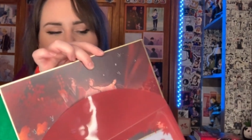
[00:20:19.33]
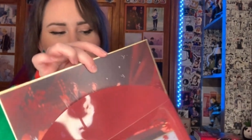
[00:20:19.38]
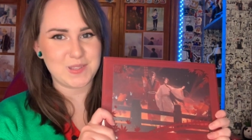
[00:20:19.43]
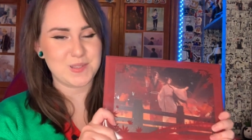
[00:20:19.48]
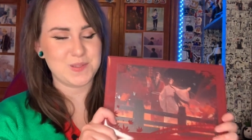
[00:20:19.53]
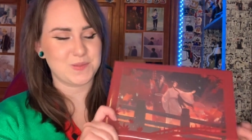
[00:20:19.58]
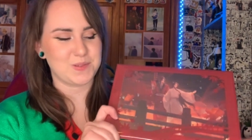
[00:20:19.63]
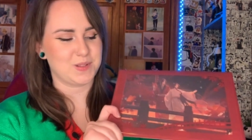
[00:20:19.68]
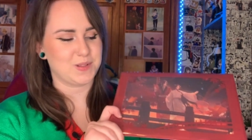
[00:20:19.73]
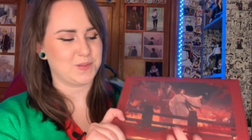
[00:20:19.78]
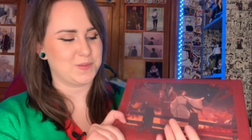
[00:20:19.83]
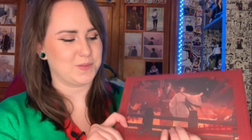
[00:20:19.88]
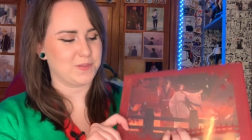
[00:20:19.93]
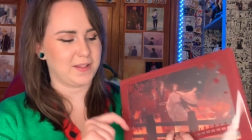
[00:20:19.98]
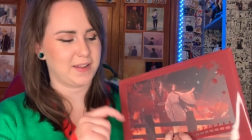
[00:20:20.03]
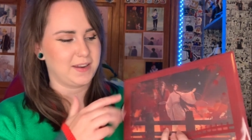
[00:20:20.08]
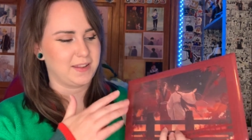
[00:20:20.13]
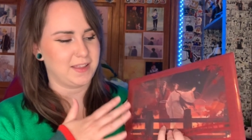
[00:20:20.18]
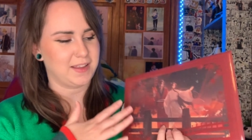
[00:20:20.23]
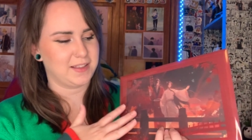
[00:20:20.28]
It's really cool
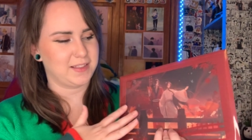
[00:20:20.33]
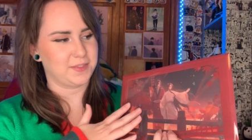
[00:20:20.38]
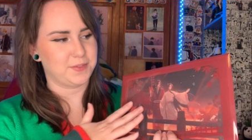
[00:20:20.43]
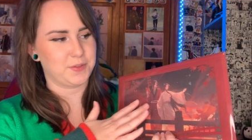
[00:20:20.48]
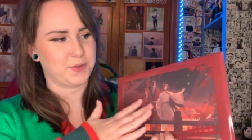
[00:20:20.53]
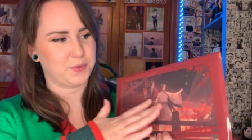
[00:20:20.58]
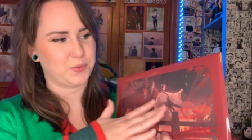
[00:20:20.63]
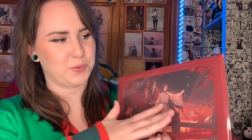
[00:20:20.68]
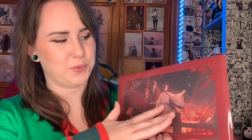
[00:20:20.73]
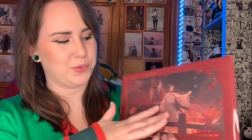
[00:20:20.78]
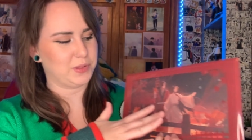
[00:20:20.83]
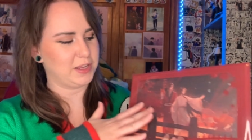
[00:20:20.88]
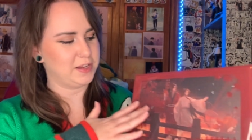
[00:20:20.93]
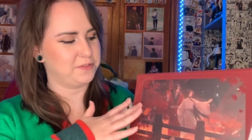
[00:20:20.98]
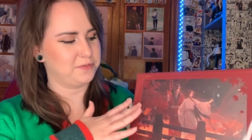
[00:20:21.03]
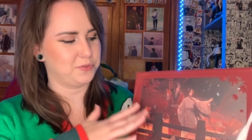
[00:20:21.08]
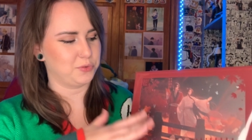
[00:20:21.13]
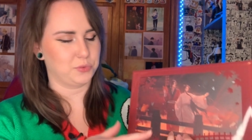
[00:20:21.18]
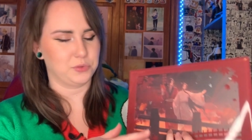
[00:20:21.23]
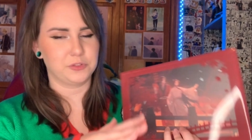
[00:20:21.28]
and like the whole like
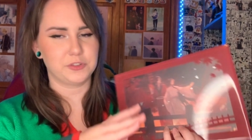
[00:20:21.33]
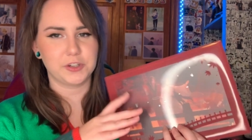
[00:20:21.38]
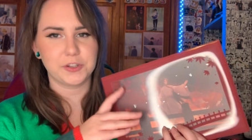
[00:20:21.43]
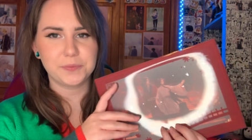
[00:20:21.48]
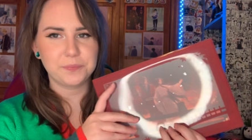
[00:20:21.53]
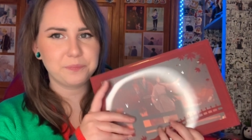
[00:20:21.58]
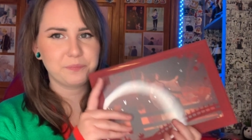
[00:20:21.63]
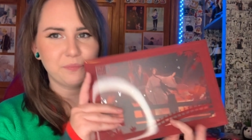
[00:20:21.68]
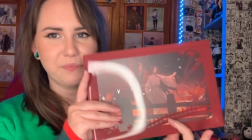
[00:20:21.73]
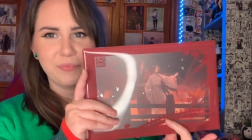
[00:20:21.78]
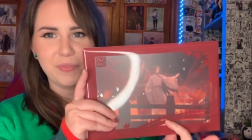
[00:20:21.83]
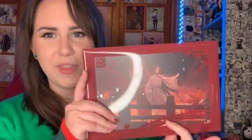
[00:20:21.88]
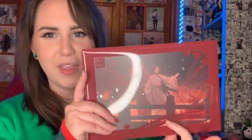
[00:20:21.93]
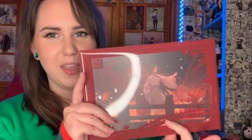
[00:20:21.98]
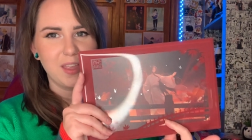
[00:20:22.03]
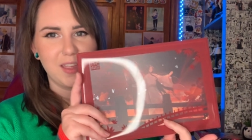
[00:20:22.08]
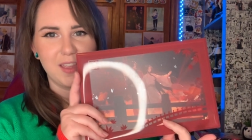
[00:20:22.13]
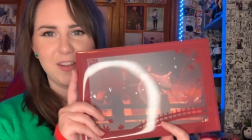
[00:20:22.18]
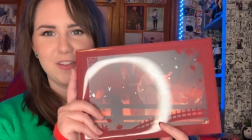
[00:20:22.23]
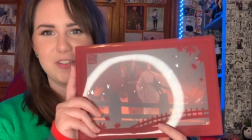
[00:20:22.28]
folder
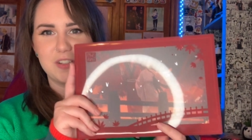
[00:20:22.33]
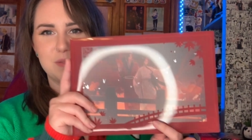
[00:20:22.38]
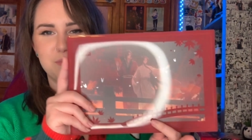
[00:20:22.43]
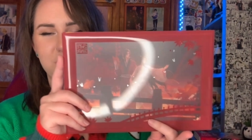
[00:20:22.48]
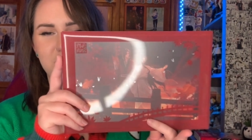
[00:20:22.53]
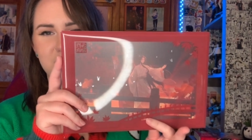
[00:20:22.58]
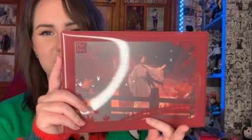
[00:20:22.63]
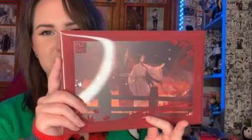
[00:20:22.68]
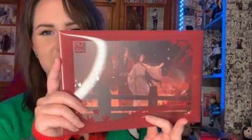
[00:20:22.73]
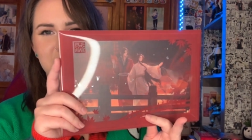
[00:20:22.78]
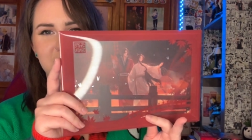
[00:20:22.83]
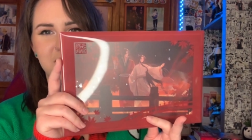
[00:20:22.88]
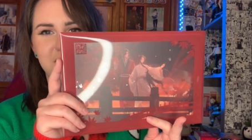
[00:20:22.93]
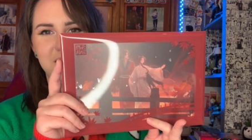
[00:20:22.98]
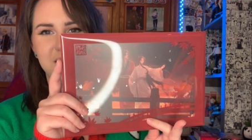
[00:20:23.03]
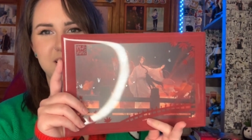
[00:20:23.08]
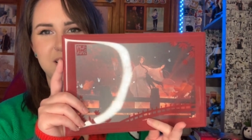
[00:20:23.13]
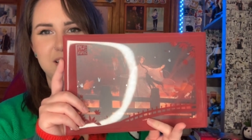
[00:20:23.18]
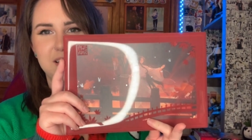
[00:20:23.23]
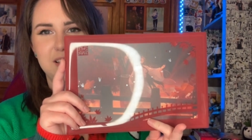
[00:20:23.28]
just makes it
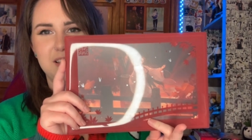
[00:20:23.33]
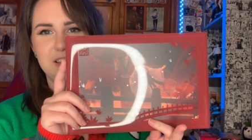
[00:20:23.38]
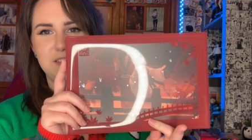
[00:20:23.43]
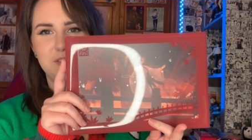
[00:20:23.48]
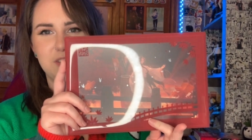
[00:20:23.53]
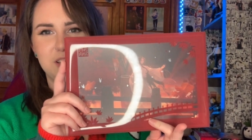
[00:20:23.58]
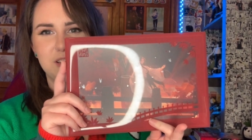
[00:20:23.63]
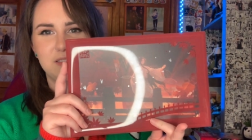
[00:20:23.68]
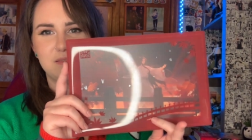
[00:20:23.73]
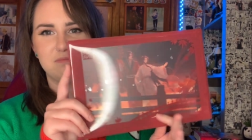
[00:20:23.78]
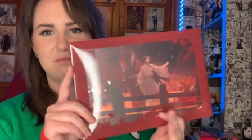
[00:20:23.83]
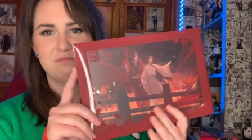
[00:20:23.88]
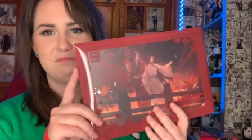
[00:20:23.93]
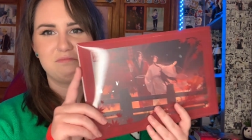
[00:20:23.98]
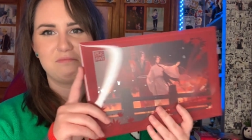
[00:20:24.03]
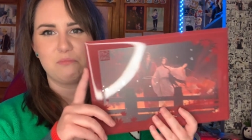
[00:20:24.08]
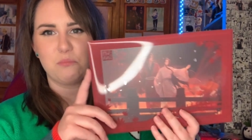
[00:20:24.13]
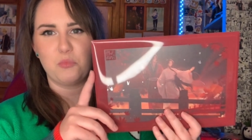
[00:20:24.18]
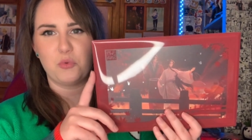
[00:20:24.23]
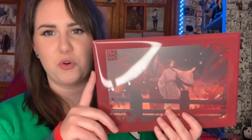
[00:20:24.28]
like even
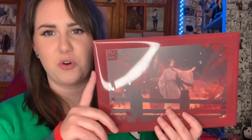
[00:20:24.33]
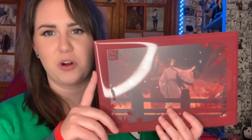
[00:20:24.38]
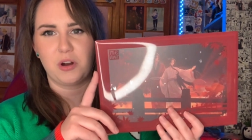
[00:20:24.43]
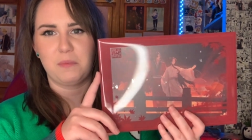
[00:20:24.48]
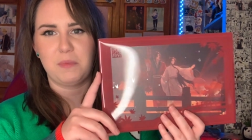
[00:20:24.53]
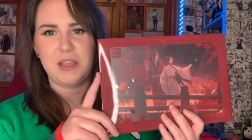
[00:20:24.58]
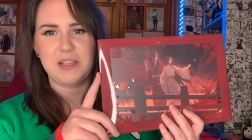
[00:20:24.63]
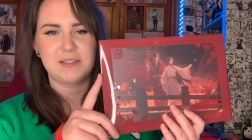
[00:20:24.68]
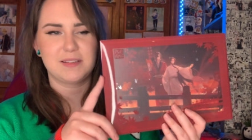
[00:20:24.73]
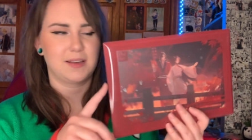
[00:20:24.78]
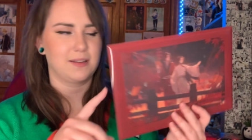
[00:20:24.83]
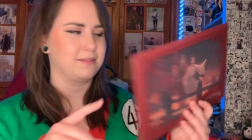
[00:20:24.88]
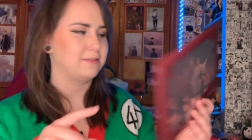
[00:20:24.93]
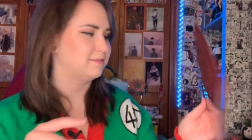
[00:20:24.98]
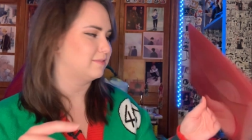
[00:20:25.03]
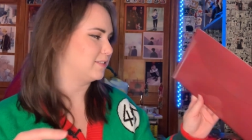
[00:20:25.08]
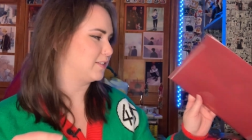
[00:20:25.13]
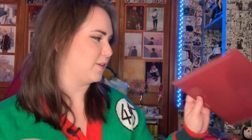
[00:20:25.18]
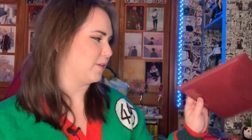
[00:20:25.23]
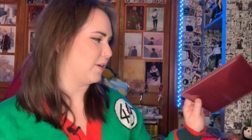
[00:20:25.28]
more amazing.
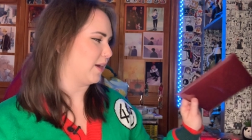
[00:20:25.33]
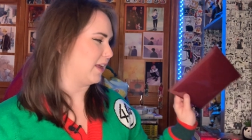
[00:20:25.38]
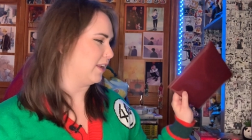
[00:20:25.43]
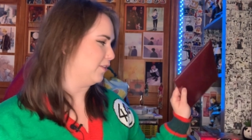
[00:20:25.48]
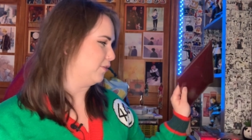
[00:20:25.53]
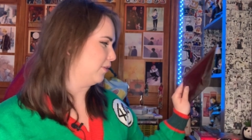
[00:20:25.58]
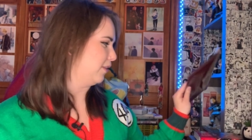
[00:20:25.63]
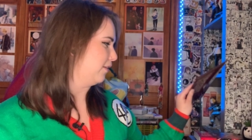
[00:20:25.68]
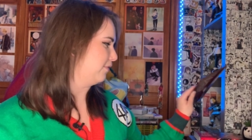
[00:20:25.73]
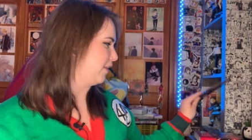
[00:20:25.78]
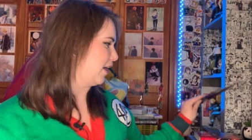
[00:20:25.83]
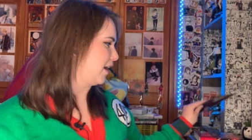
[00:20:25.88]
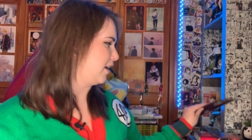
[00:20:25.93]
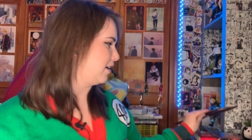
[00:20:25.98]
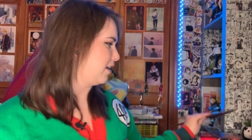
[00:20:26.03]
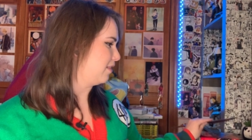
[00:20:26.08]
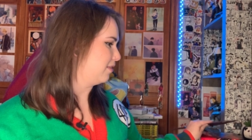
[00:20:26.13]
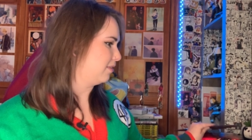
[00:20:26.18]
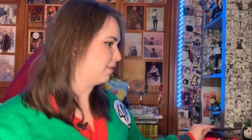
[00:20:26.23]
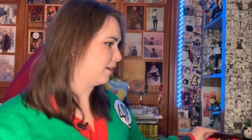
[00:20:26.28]
So I do love that
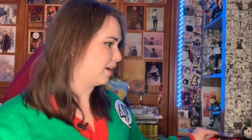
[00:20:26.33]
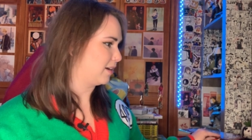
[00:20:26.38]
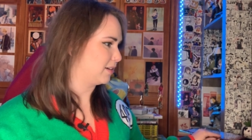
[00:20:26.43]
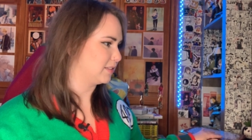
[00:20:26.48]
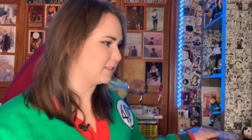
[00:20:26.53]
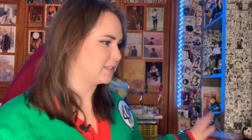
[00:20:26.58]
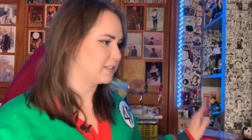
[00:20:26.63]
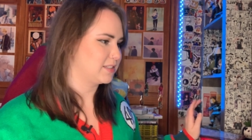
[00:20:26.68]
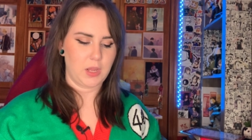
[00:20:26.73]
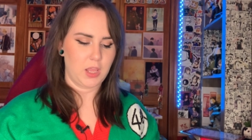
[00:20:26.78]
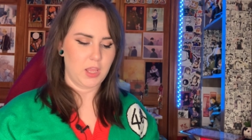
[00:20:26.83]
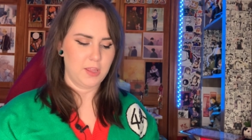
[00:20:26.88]
a lot.